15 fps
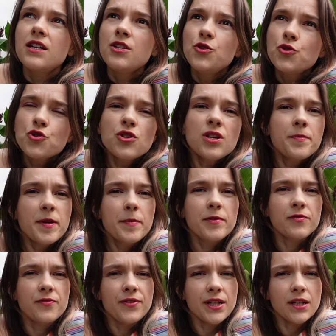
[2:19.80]
Usually
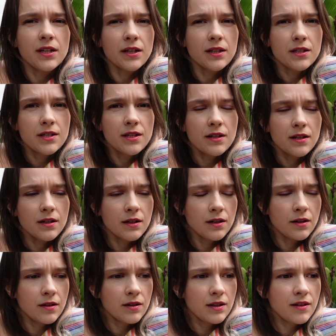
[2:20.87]
people feel it.
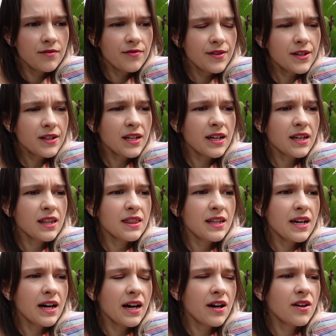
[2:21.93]
They feel like
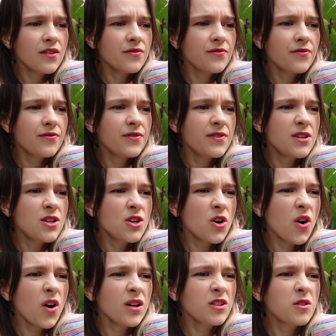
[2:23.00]
they have
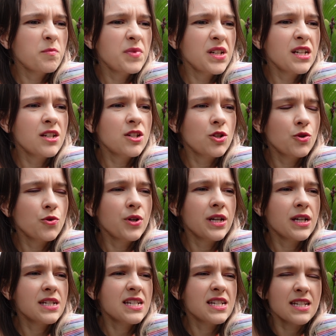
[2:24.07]
not been
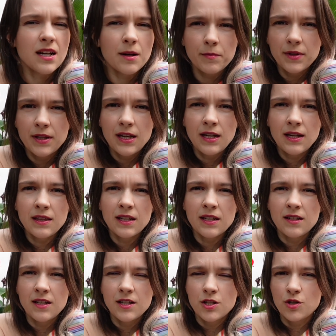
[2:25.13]
doing something
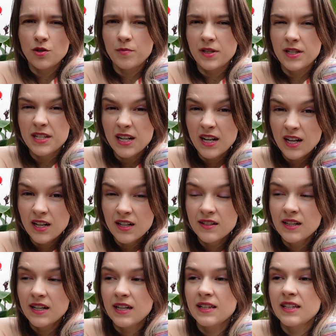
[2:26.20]
that needs to be
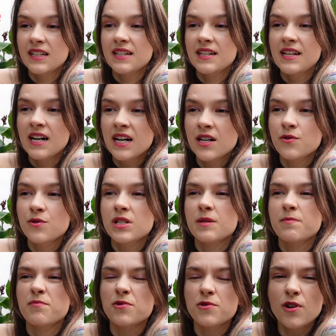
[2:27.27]
done and that now
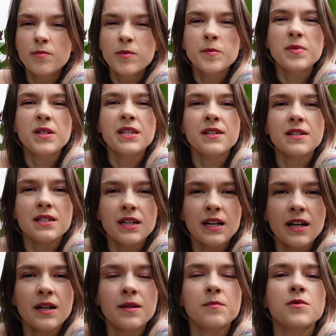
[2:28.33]
is probably the
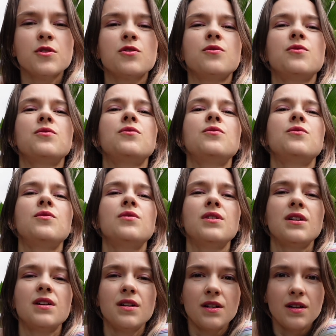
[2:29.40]
time to
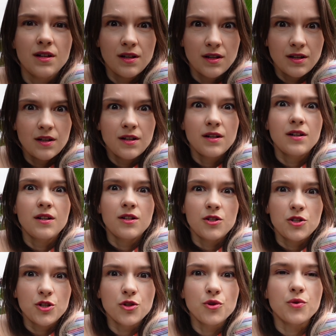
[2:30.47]

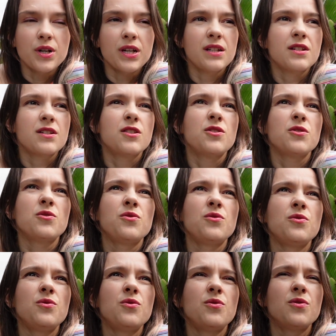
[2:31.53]
do it,
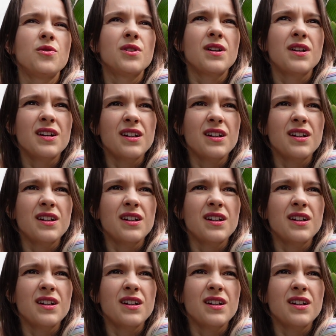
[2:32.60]
to